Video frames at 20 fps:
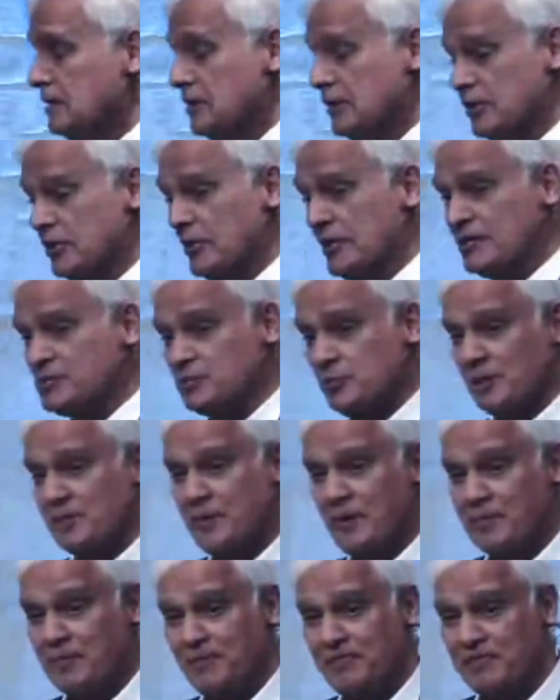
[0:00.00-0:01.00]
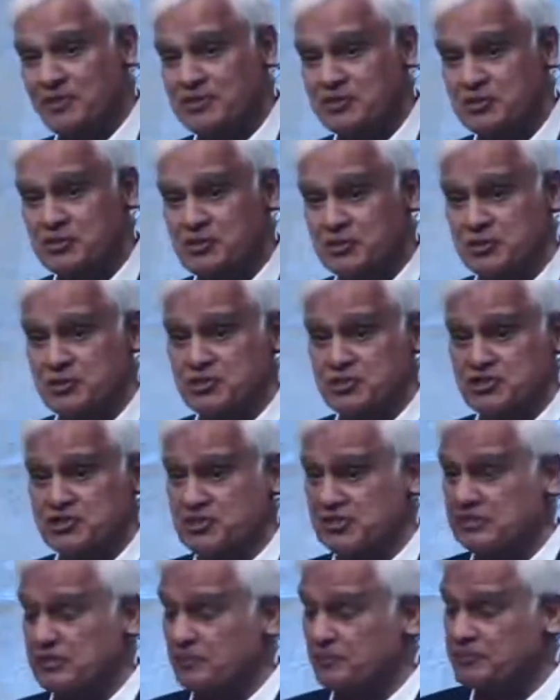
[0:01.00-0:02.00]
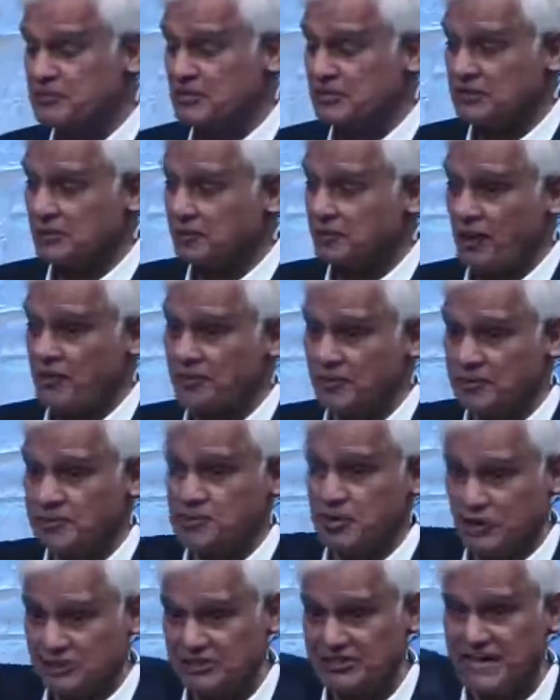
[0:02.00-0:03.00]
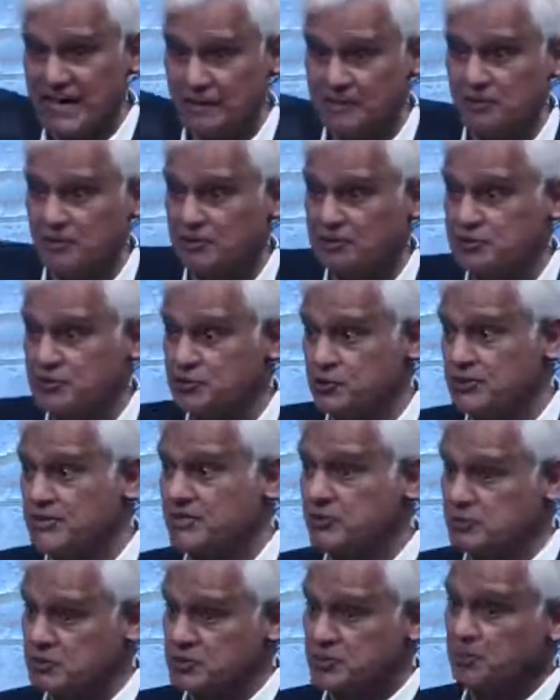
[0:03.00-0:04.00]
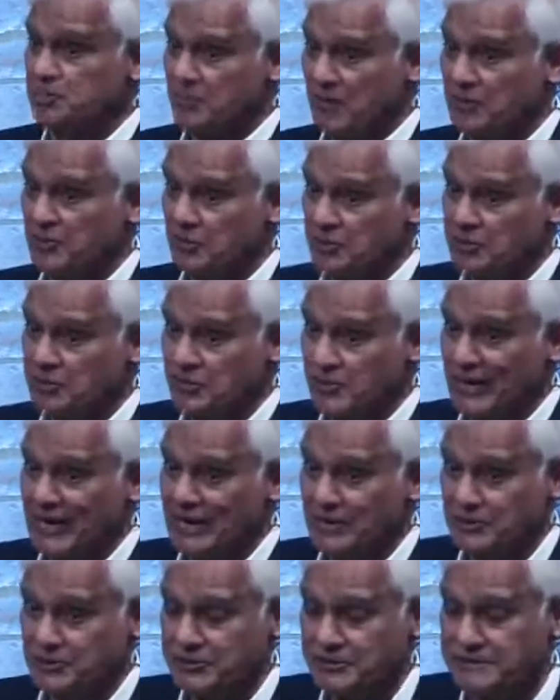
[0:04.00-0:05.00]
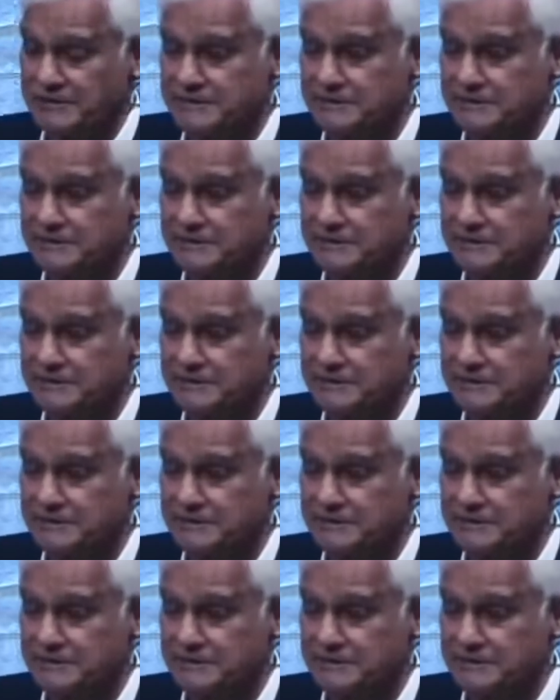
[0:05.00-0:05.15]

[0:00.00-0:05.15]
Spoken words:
You know, as one of my professors used to say, the problem was not the apple on the tree, it was the pear on the ground.